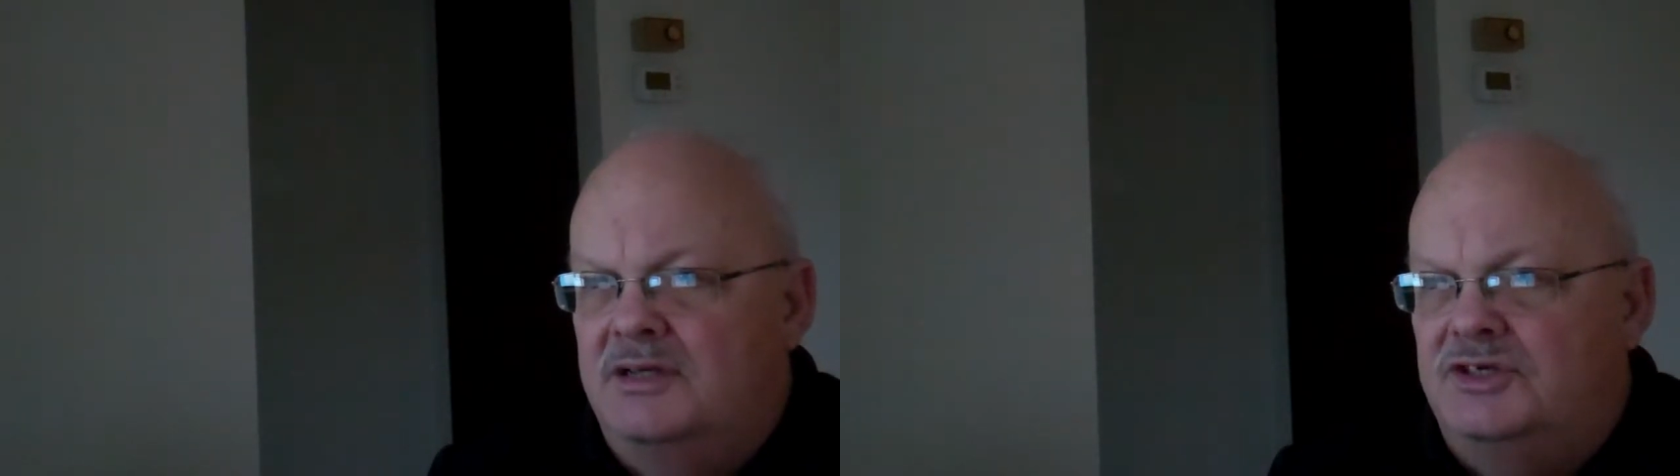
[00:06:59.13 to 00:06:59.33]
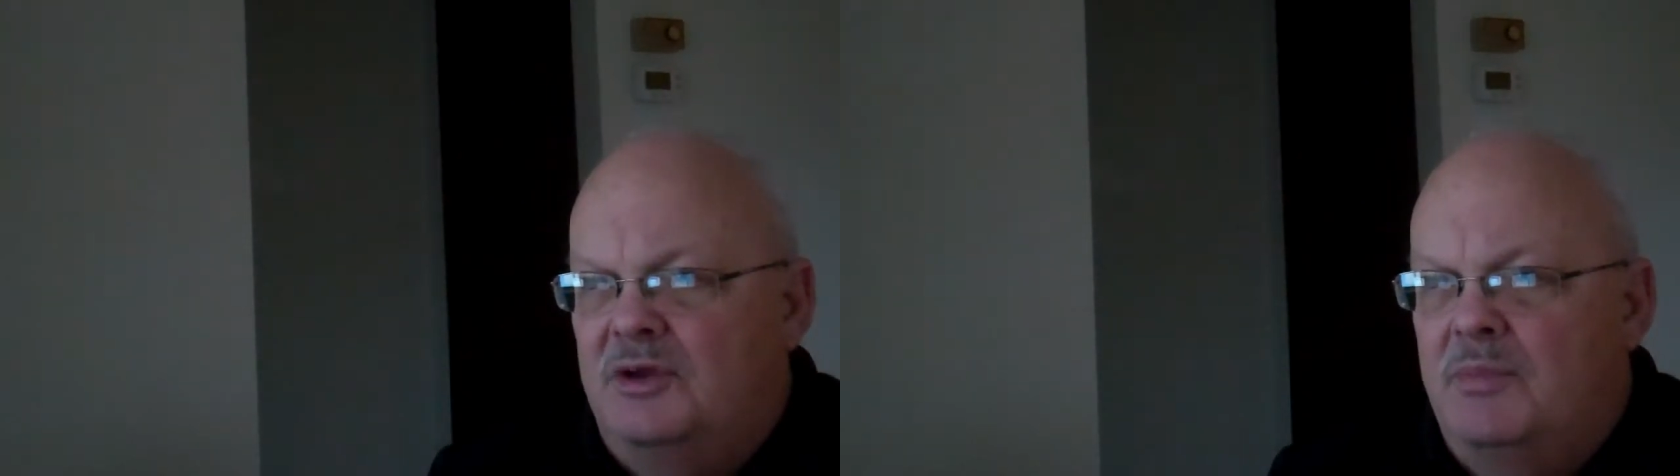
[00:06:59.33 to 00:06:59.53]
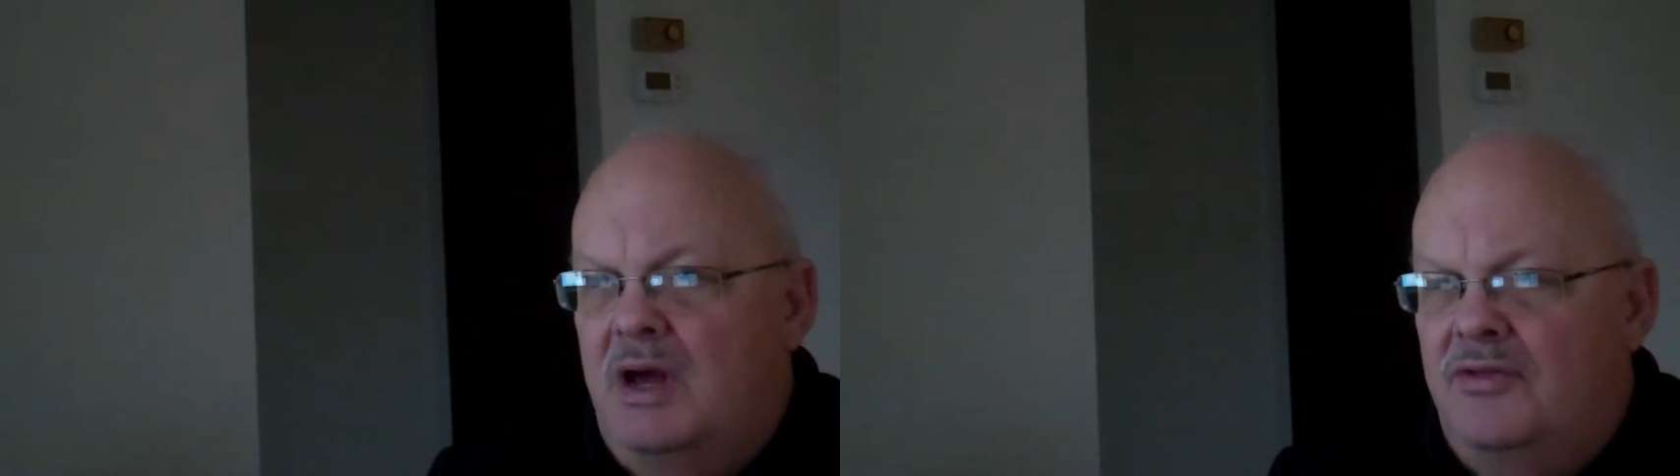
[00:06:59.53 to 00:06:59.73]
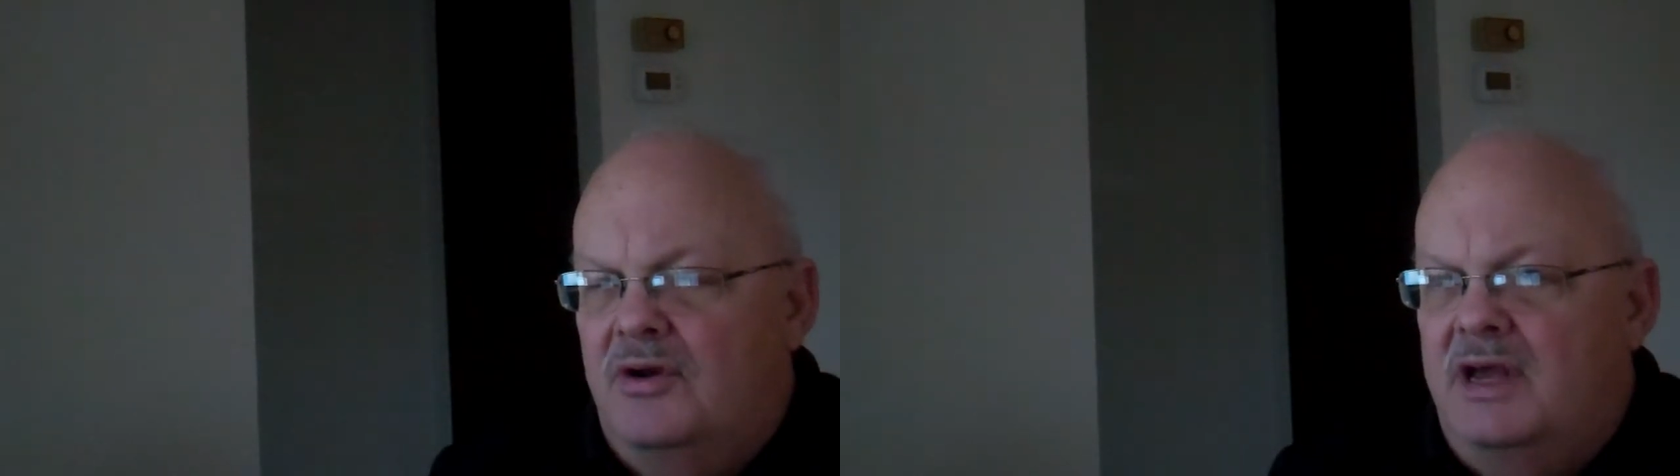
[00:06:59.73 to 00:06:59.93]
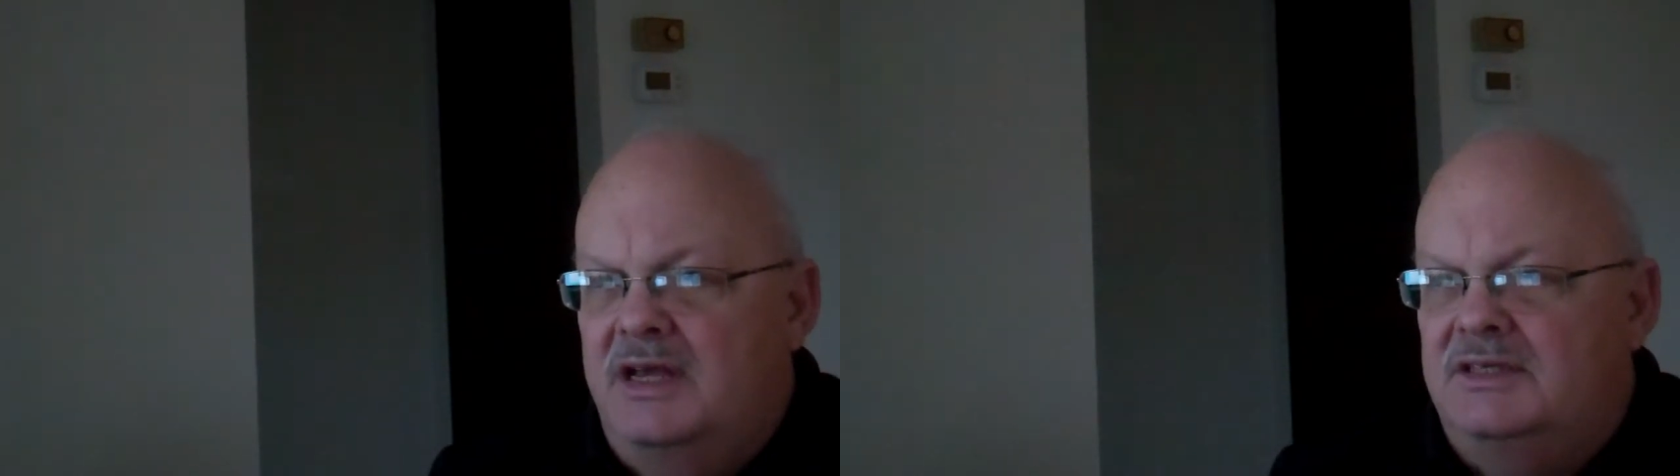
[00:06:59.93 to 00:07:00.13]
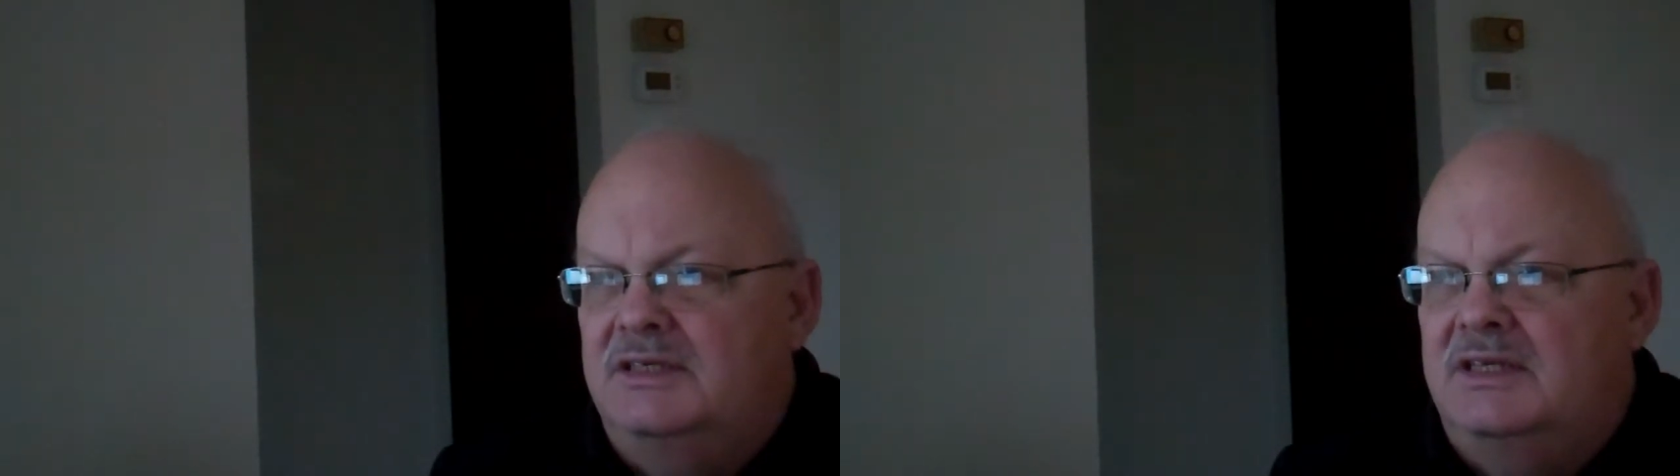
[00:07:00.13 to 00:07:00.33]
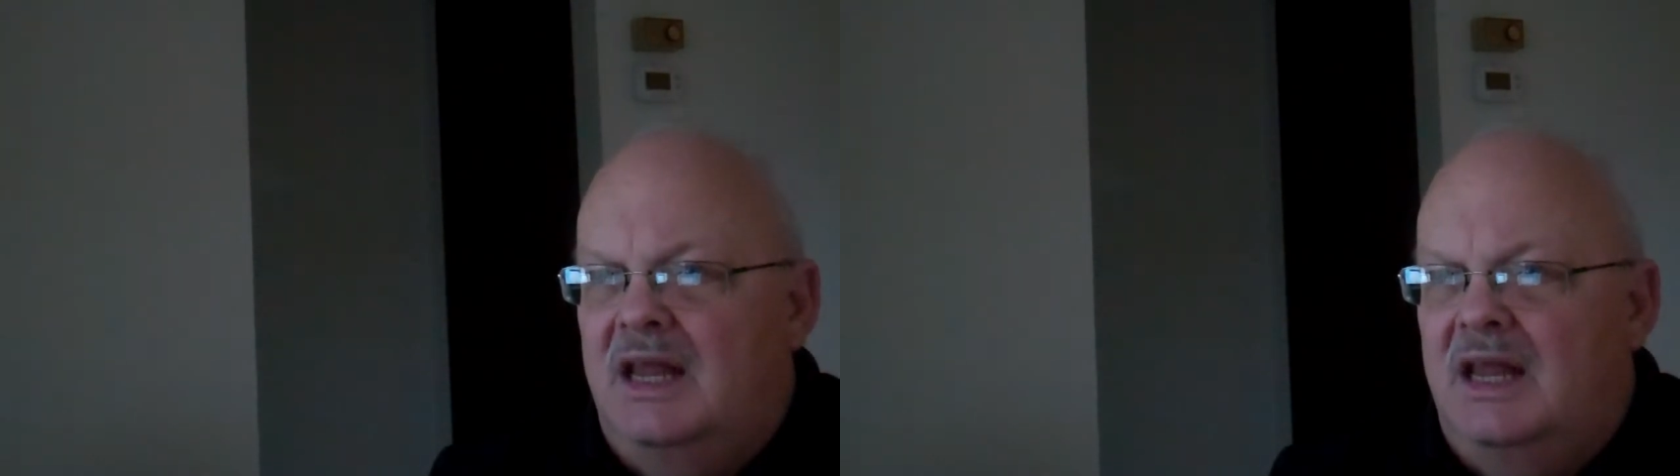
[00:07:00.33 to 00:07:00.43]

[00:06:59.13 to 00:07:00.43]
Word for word: some other cases